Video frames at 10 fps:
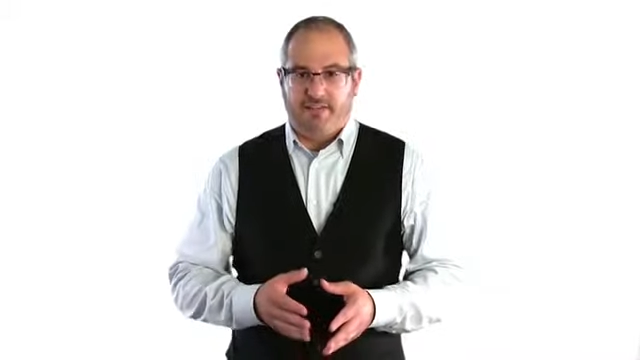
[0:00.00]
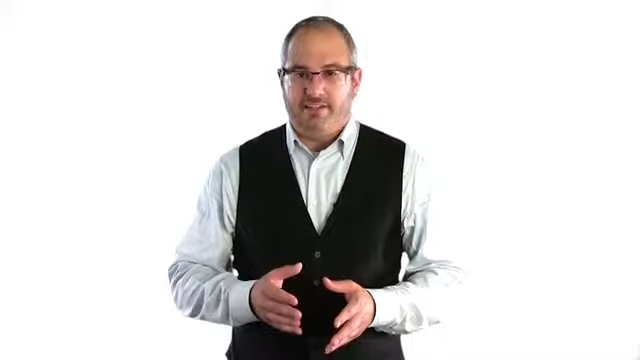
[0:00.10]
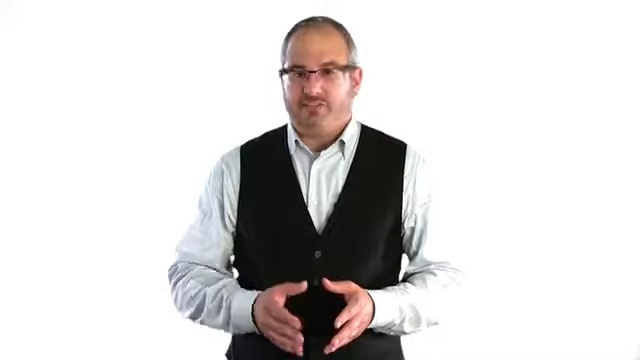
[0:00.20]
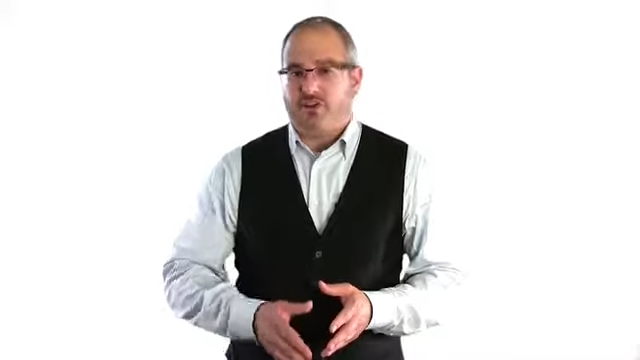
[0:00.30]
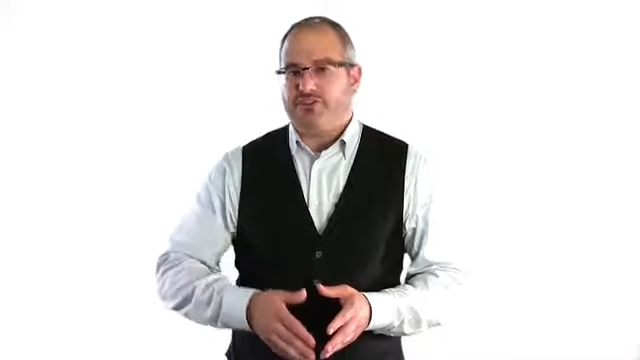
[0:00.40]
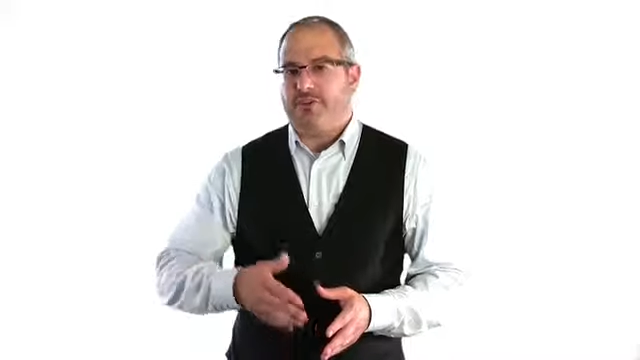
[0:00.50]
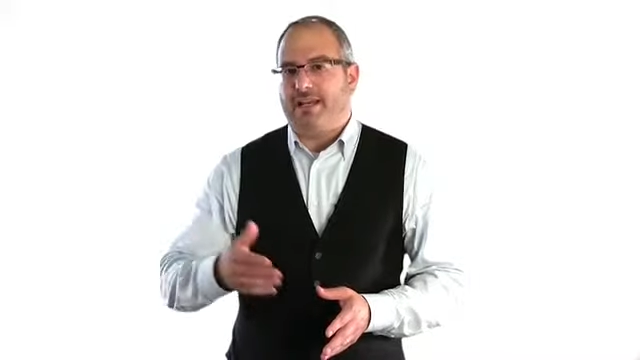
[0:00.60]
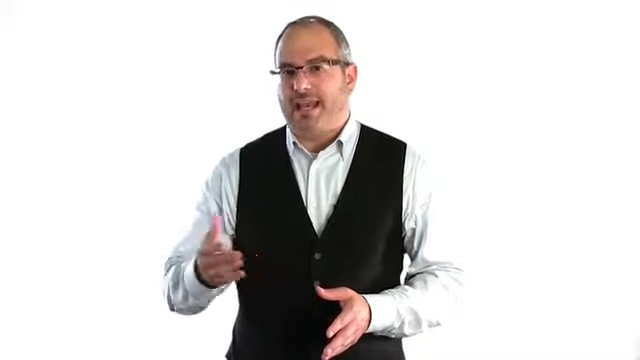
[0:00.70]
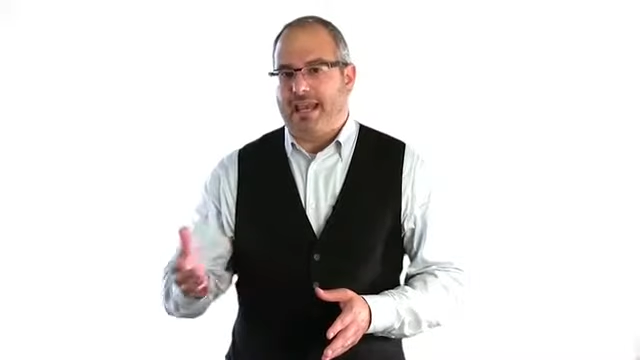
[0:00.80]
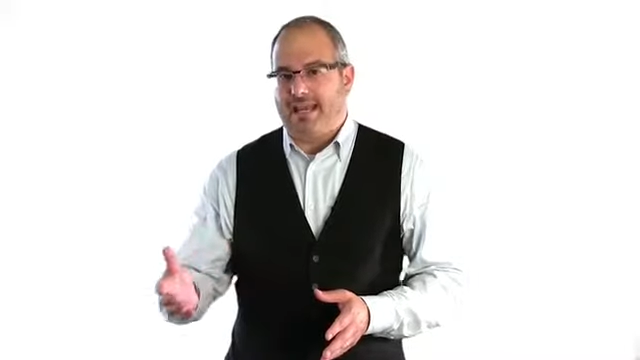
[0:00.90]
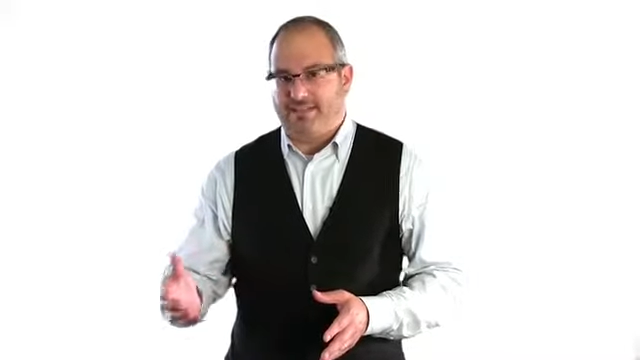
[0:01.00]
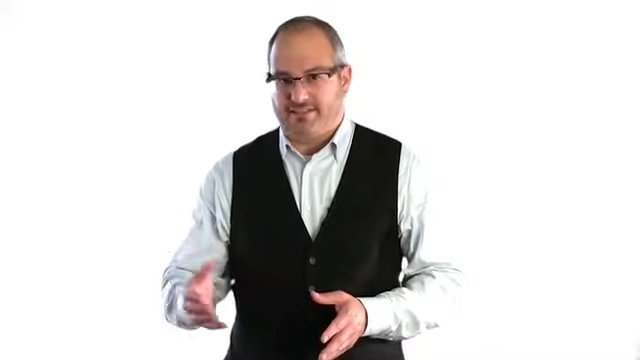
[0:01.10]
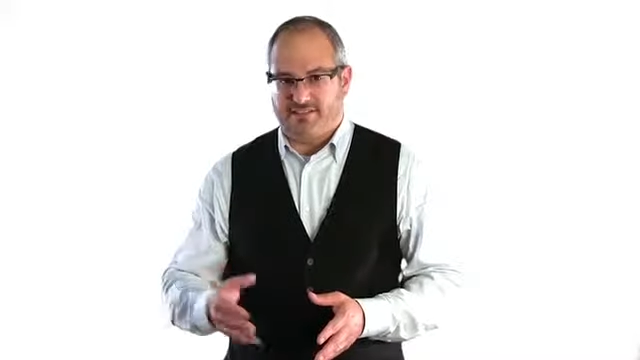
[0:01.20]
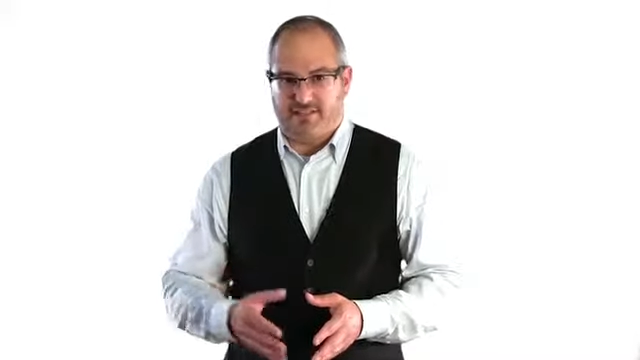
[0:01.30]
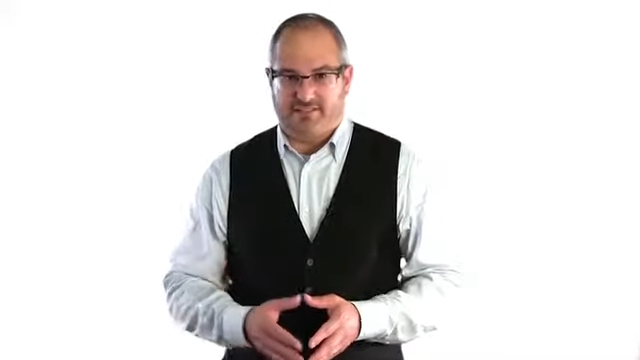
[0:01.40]
This also
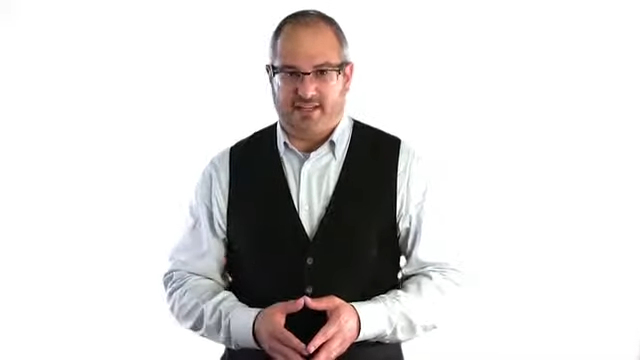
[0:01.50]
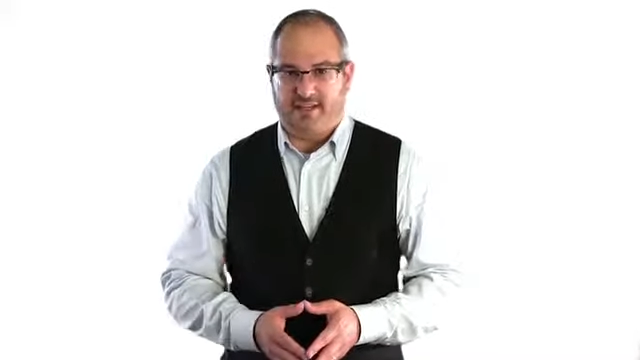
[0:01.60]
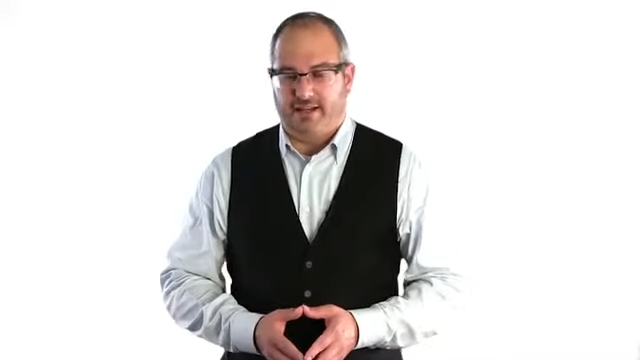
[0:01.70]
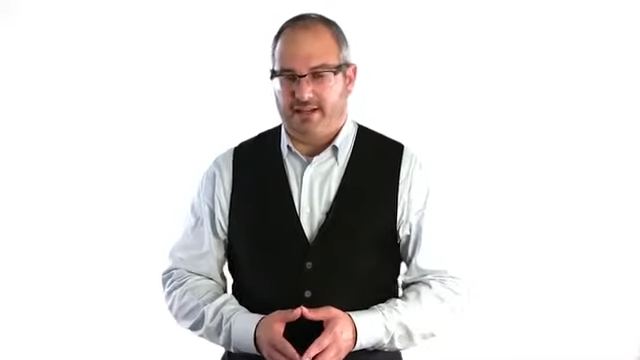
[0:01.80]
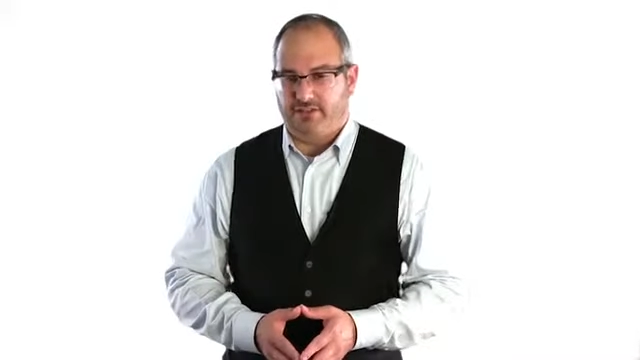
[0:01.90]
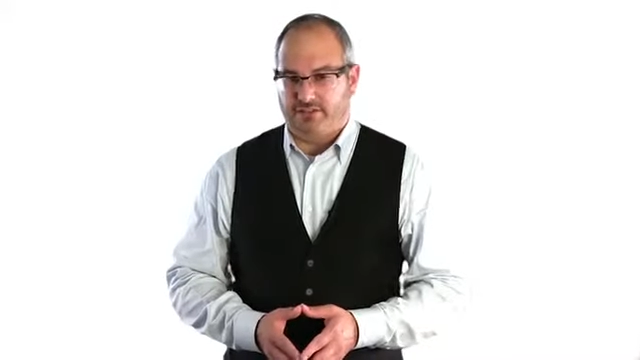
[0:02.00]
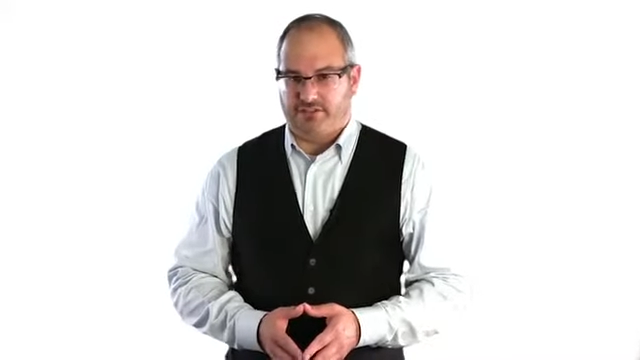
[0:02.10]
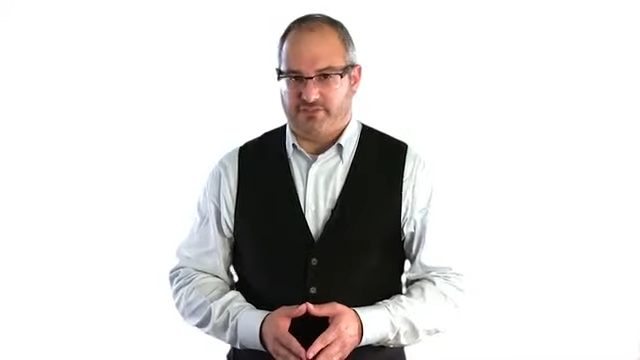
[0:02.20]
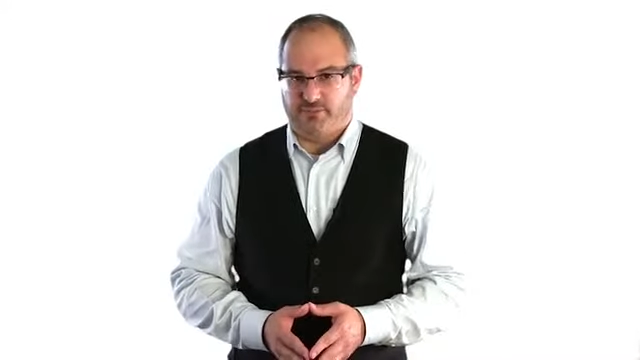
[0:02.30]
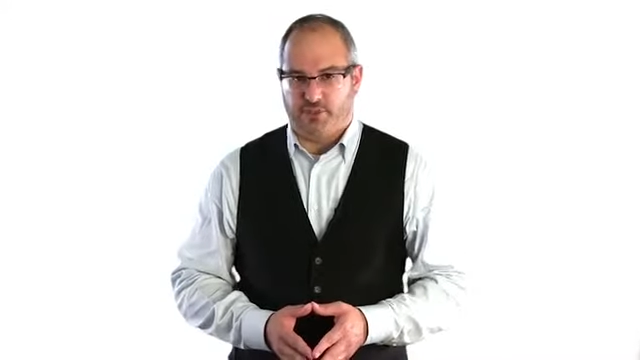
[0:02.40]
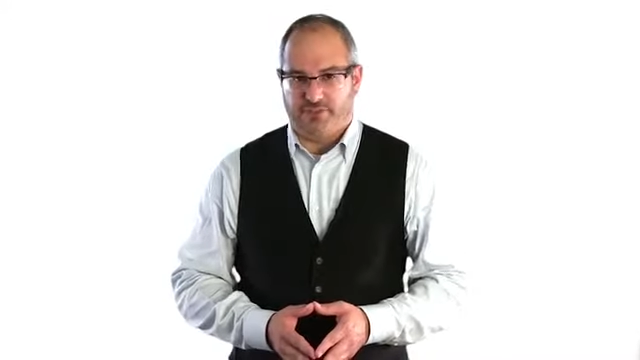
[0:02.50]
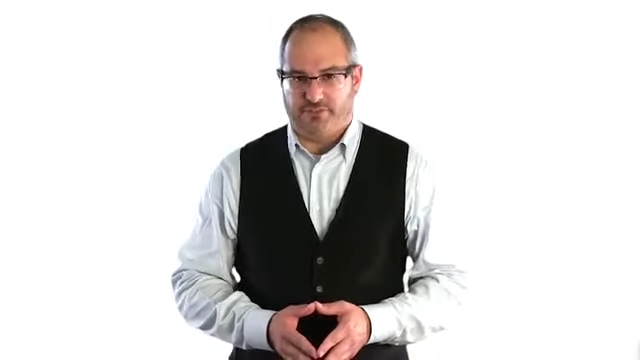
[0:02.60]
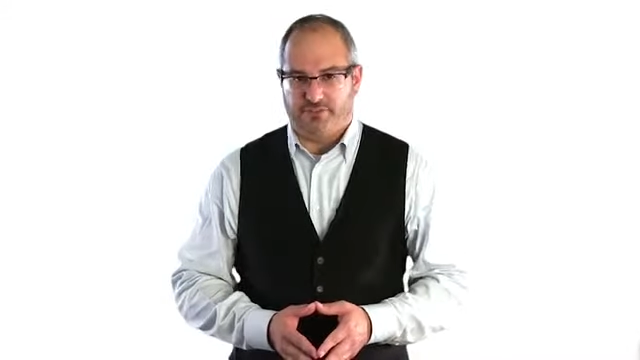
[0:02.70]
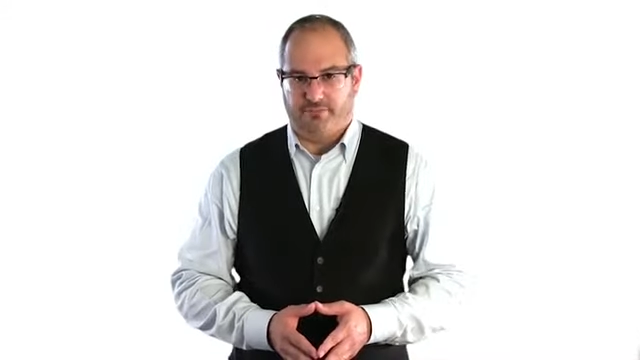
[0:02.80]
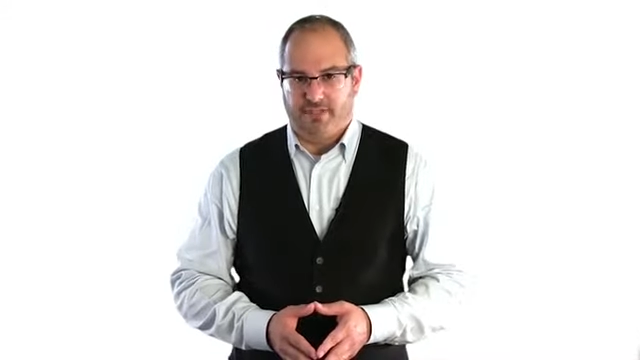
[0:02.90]
enhances the data at your
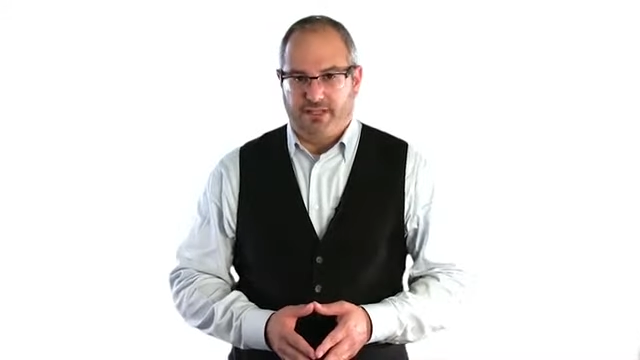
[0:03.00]
disposal.